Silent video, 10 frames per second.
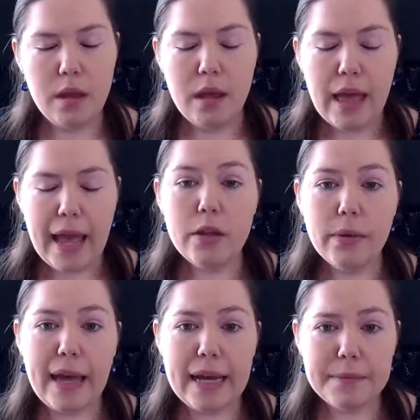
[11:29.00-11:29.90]
Halo
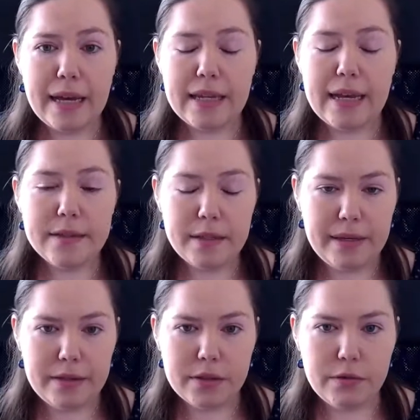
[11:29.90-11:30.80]
gas mass
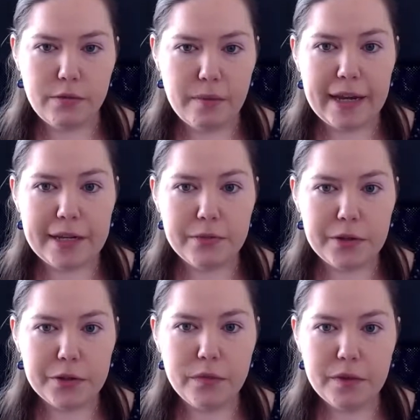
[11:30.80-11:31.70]
estimates from X-ray
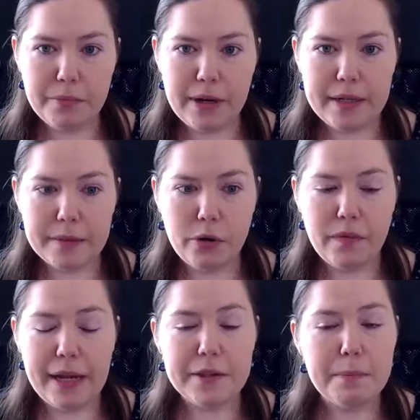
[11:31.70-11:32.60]
surface brightness
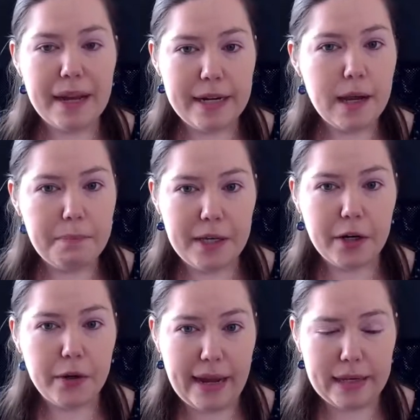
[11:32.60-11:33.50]
profiles might not be
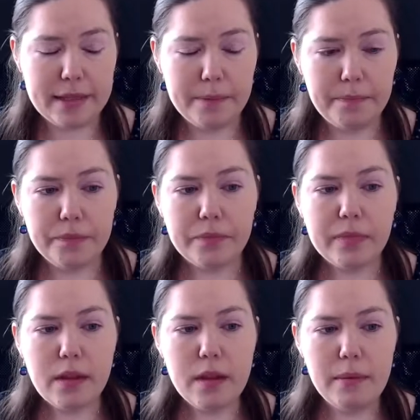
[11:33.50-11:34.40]
correct
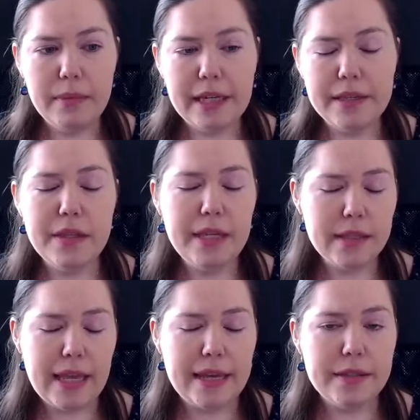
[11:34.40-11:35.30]
because these
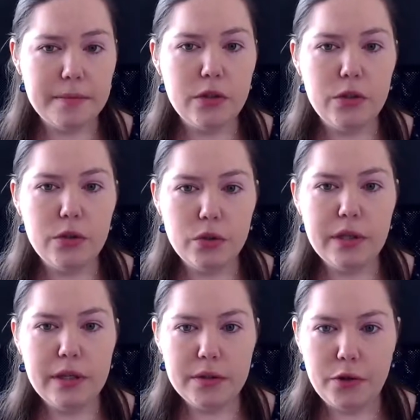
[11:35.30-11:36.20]
estimates
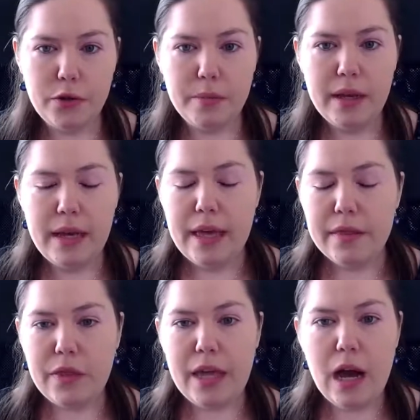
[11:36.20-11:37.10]
usually assume
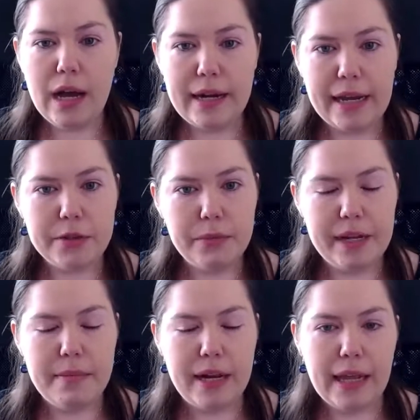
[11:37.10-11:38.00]
that the hot
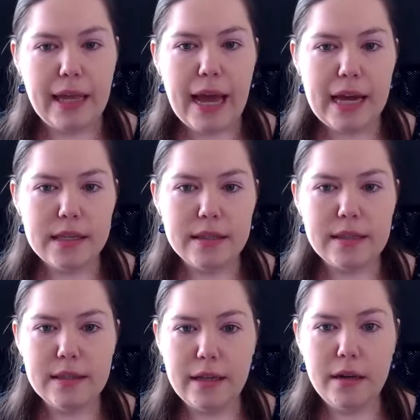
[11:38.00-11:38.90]
X-ray emitting gas is
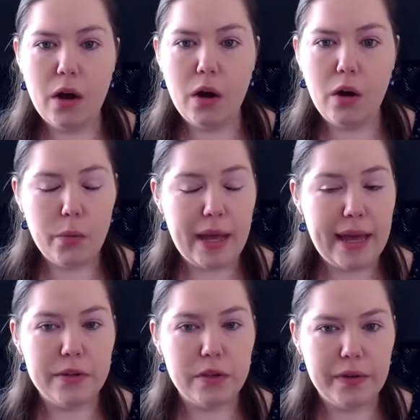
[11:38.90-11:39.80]
extended all the way
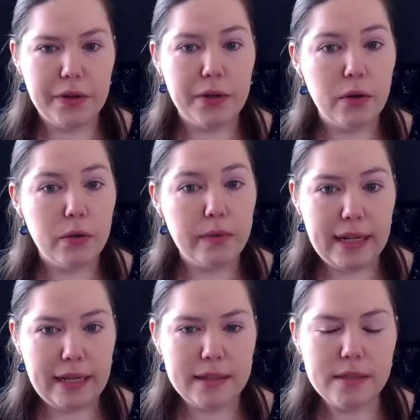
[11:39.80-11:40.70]
out to the virial
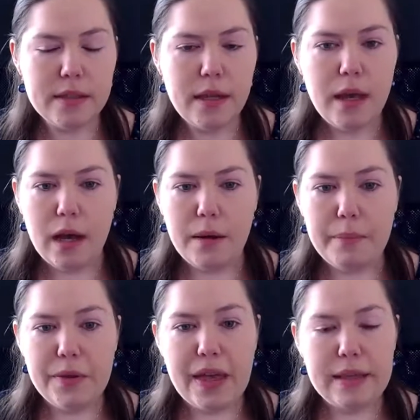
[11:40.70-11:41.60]
radius.
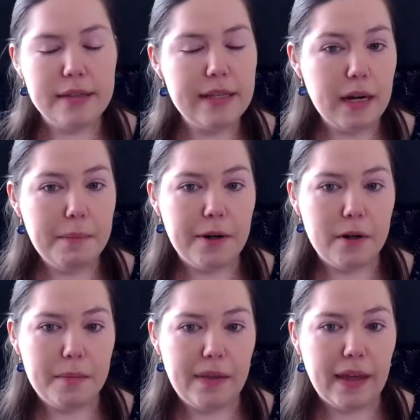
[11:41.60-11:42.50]
But that does not appear to
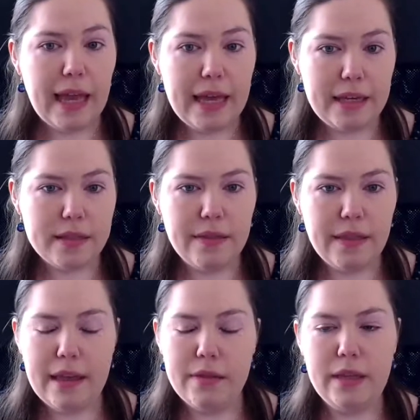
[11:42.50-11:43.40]
be the case in
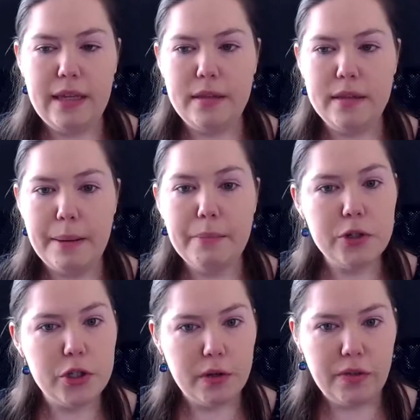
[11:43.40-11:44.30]
that the
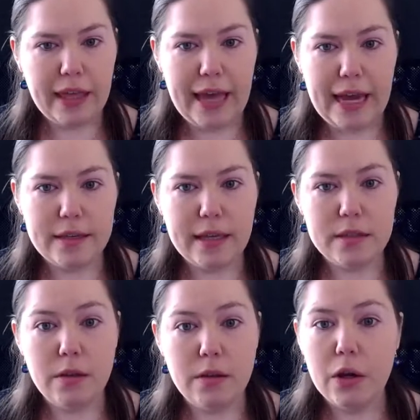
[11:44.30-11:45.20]
temperature of the gas gets
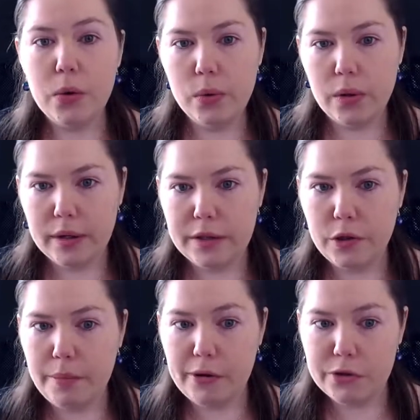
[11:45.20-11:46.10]
a lot cooler as
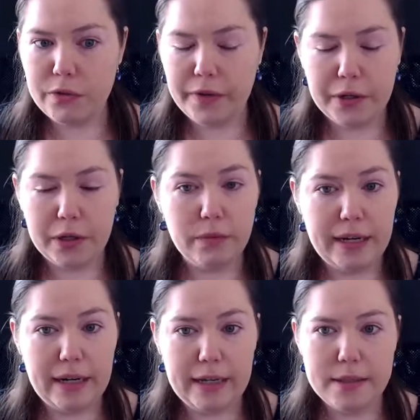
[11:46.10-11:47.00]
you approach the virial
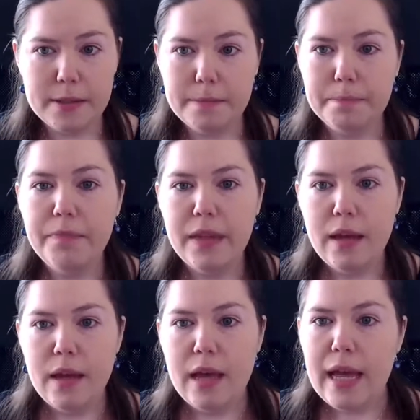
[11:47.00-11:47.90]
radius.
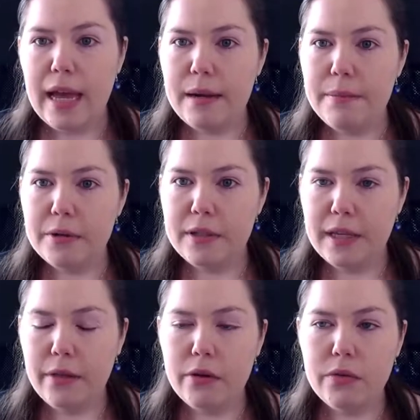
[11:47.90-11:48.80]
And in
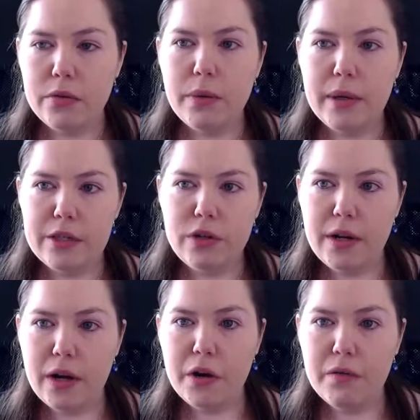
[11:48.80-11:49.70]
particular, there's a question
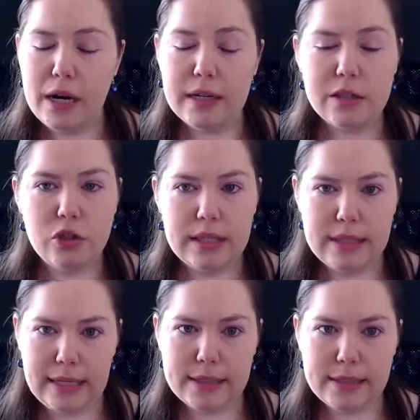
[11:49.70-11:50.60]
of
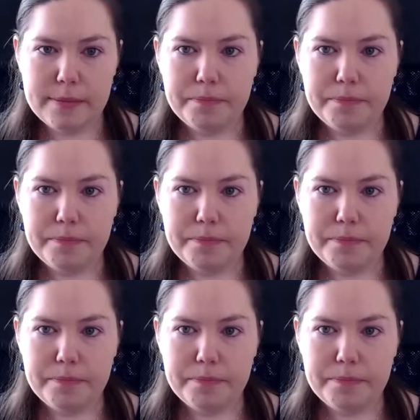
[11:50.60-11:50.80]
oxygen-6.